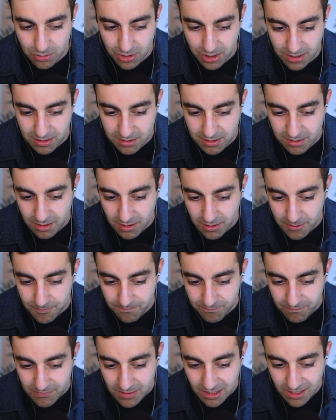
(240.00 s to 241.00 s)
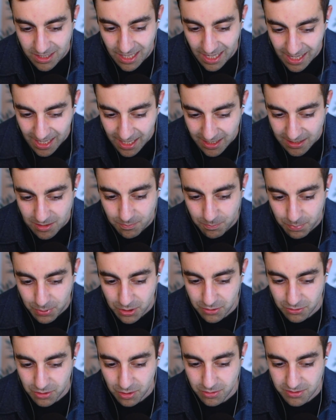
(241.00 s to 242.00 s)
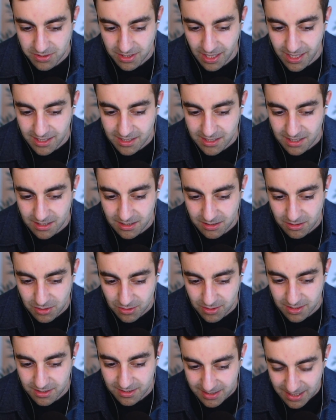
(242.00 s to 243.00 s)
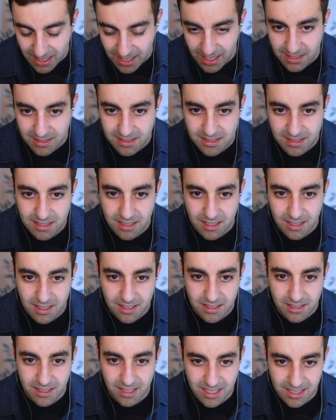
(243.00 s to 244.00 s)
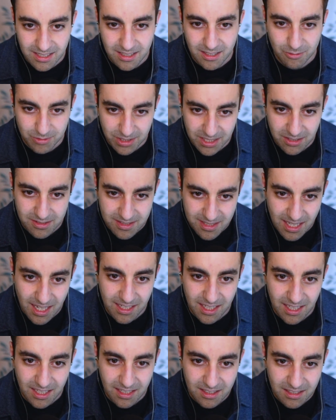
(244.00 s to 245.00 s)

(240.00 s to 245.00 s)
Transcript: just can't put those ideas to the test in a real setting.